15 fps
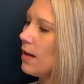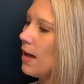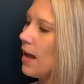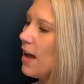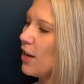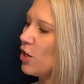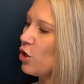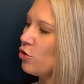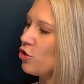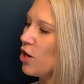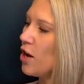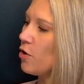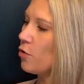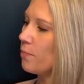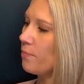A Huge
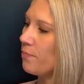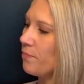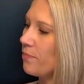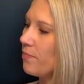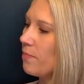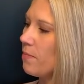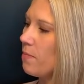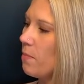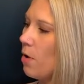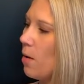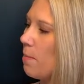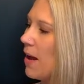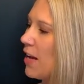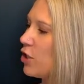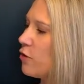Home on
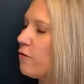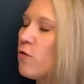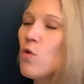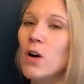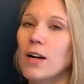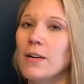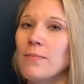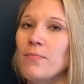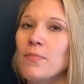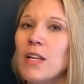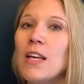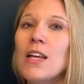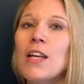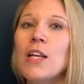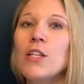page 4.
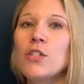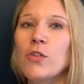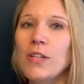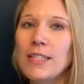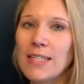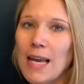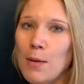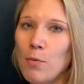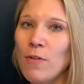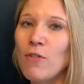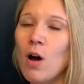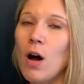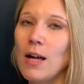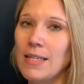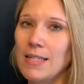So the table of
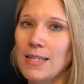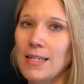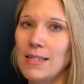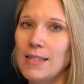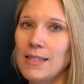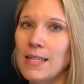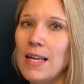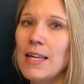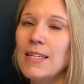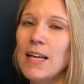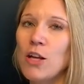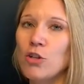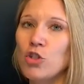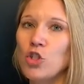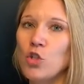contents
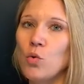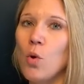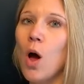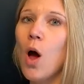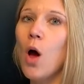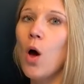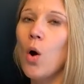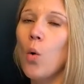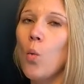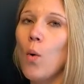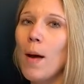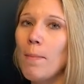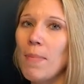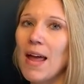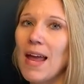tells you
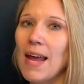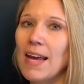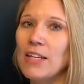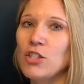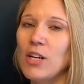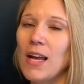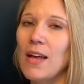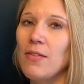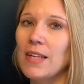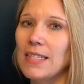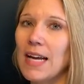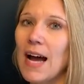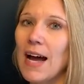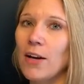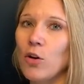what page and the
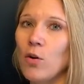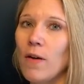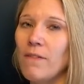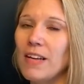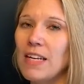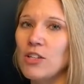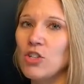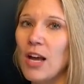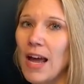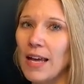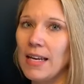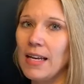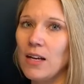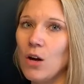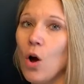title of each
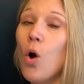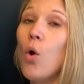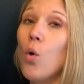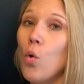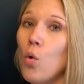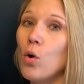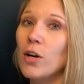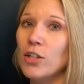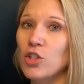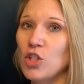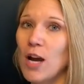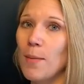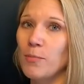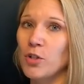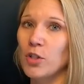heading or
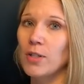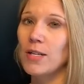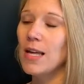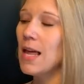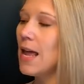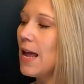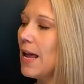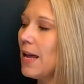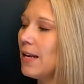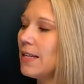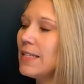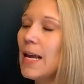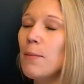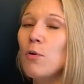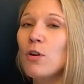chapter. And a
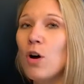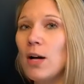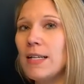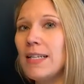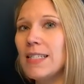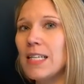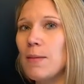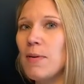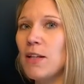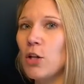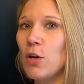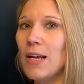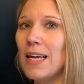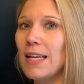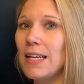table of contents can be
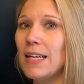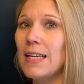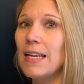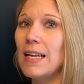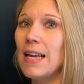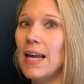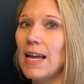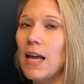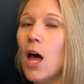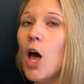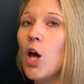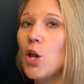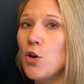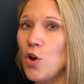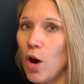located in a
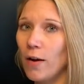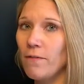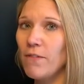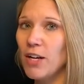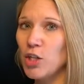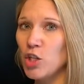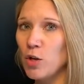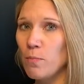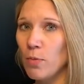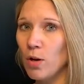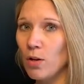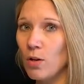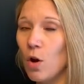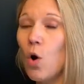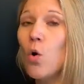nonfiction
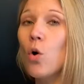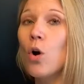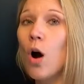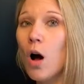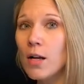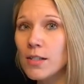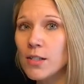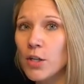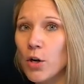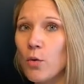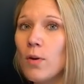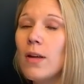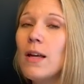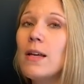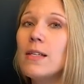book or also
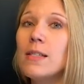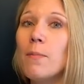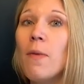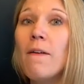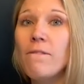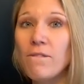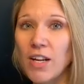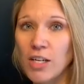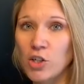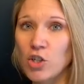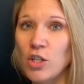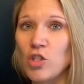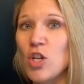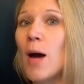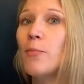some fiction
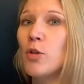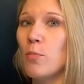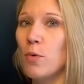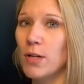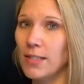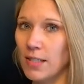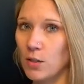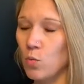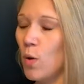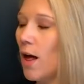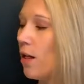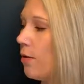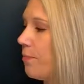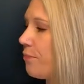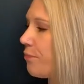chapter books as
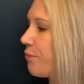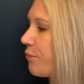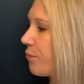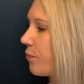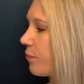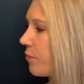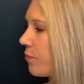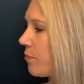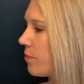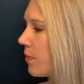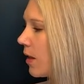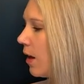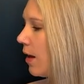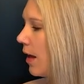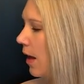well.
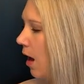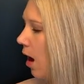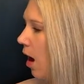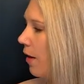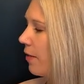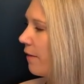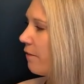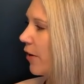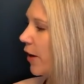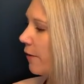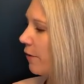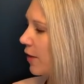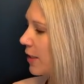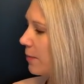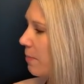On the very first